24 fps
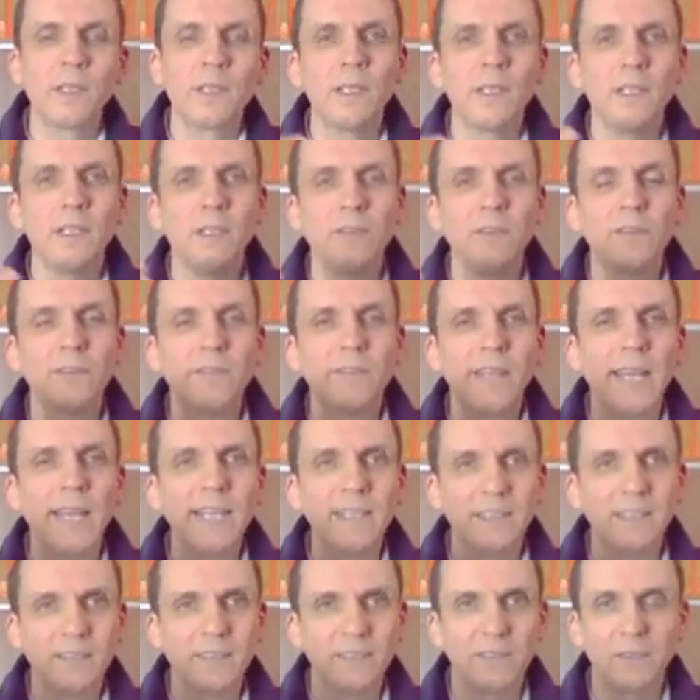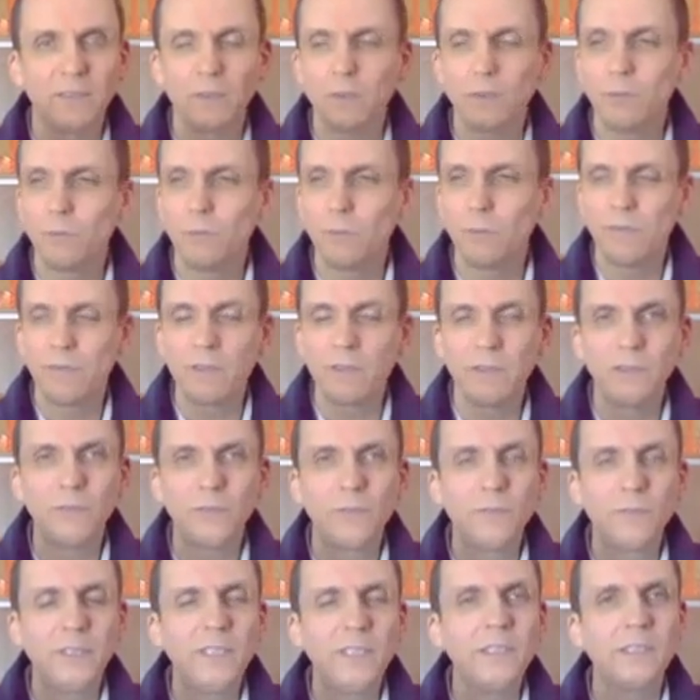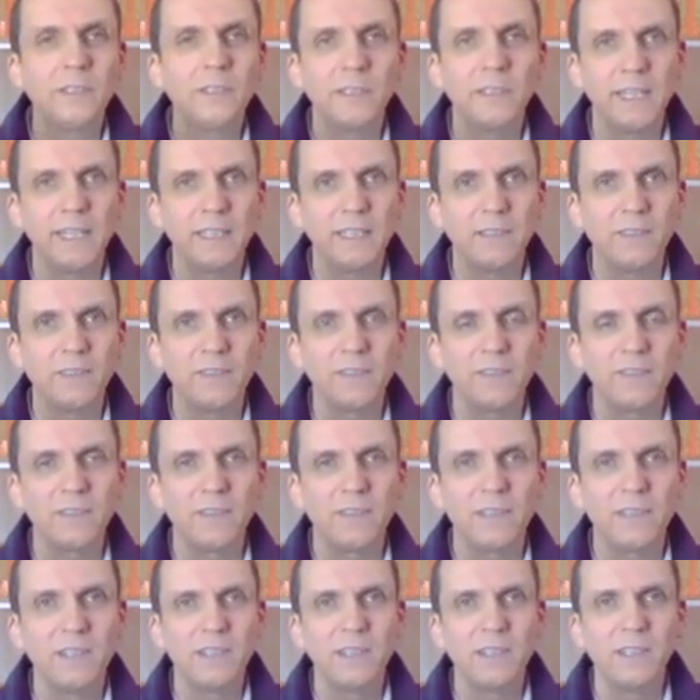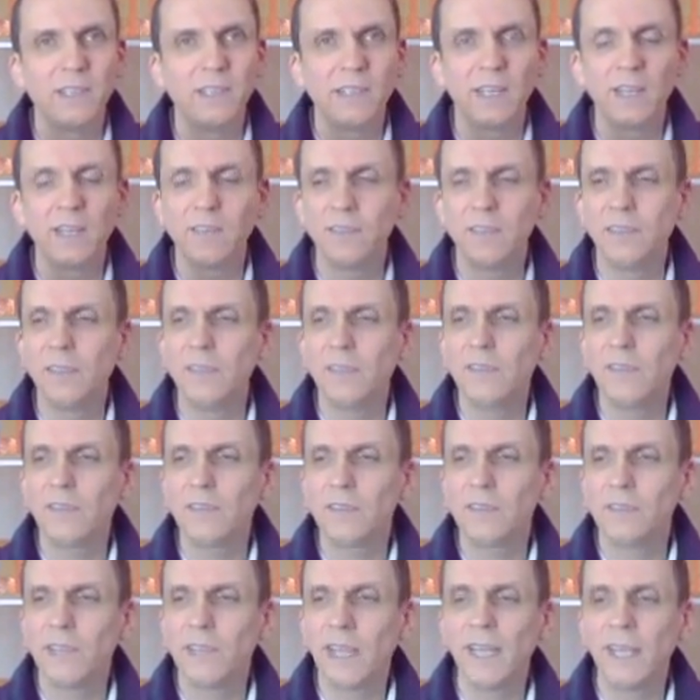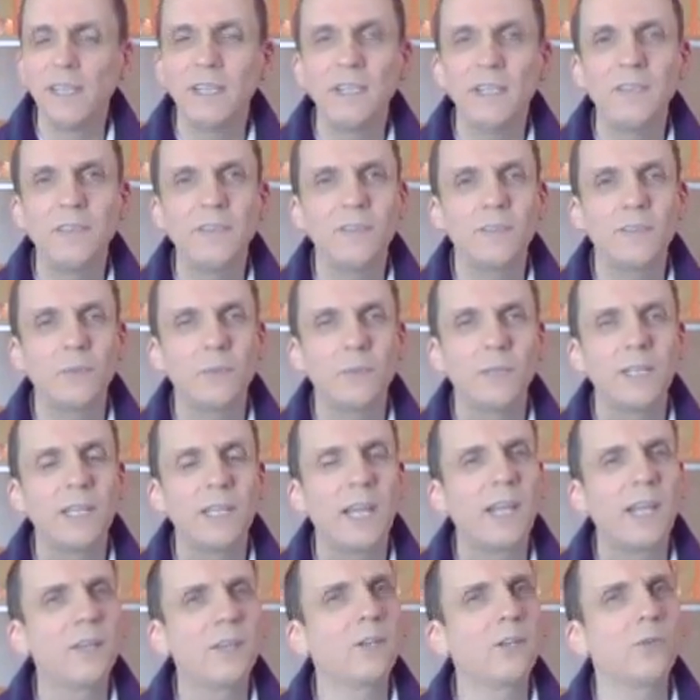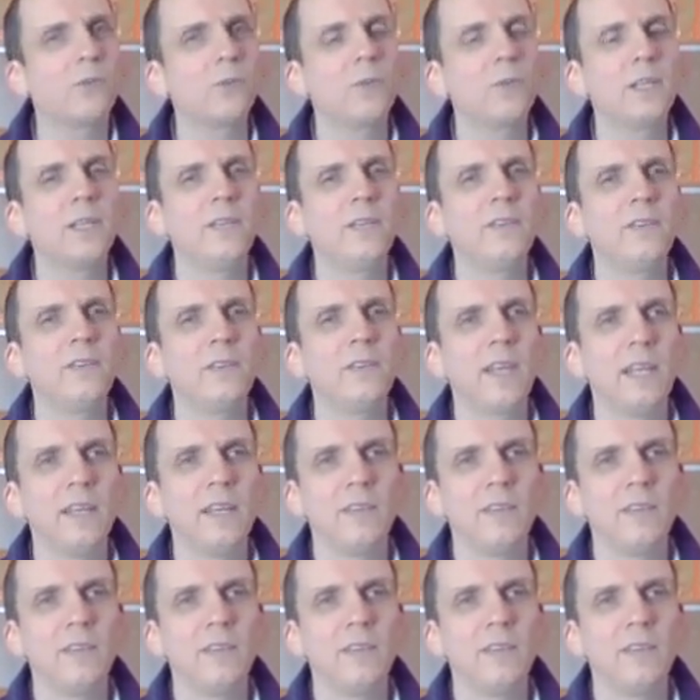his nails, with his fingernails. And these nails, we cannot really say